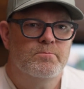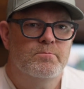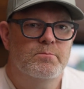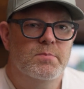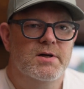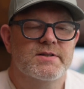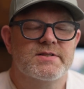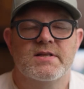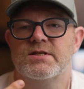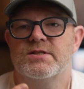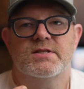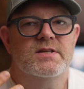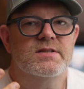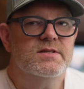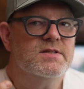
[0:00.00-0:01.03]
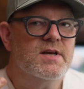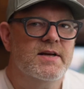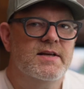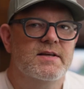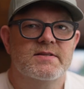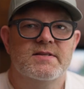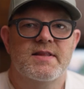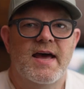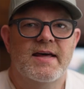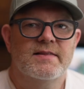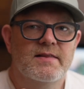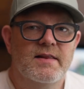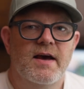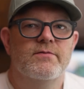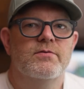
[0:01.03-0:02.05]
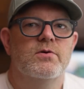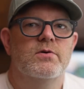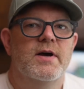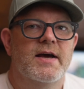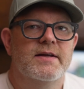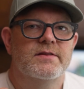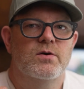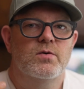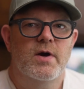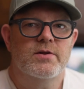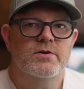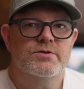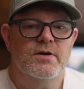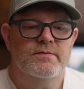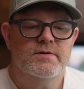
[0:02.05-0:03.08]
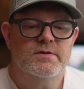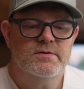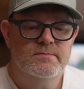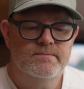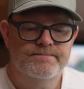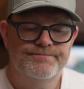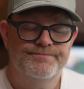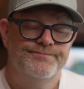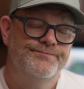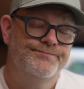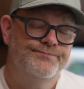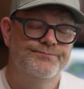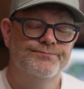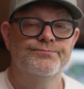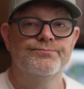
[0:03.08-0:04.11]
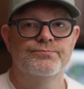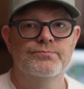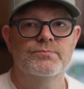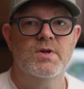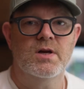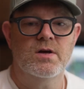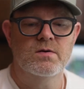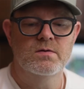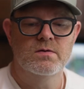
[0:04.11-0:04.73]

because they just didn't study it to that level at the Weather Service. You know?